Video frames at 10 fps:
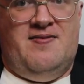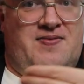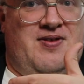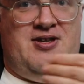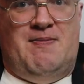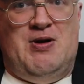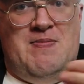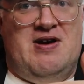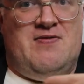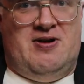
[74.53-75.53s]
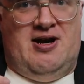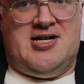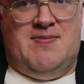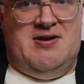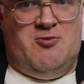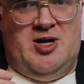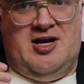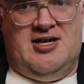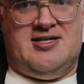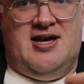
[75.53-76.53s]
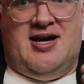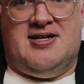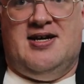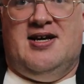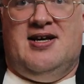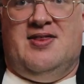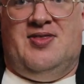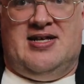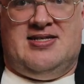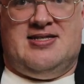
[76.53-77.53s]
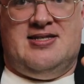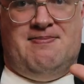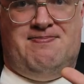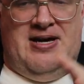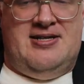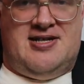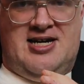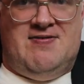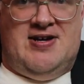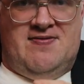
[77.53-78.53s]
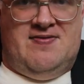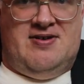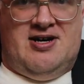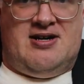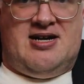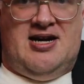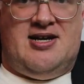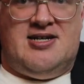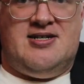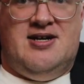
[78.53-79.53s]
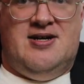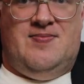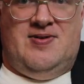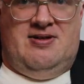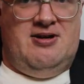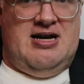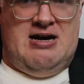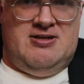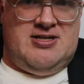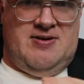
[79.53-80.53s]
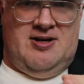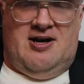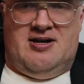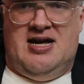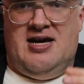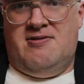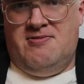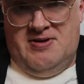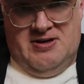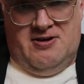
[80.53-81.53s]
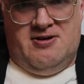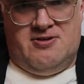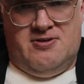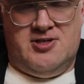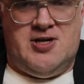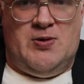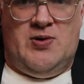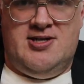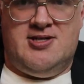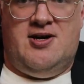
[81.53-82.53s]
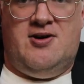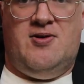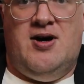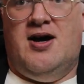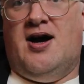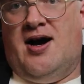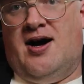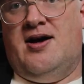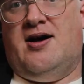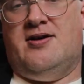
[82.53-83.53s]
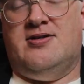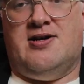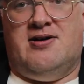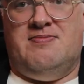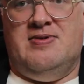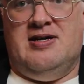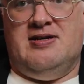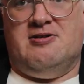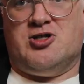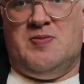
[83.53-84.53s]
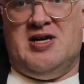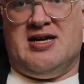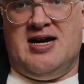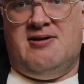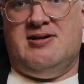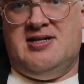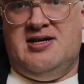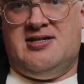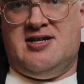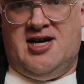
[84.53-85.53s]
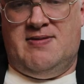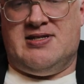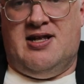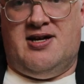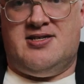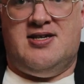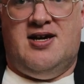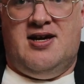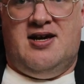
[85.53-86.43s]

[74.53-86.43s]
the WNBA for a long time didn't realize that. That's the basic level of not getting it. But look at how it's come along. Now, we heard, of course, a couple of weeks ago, ION is going to mean there's going to be guaranteed time slots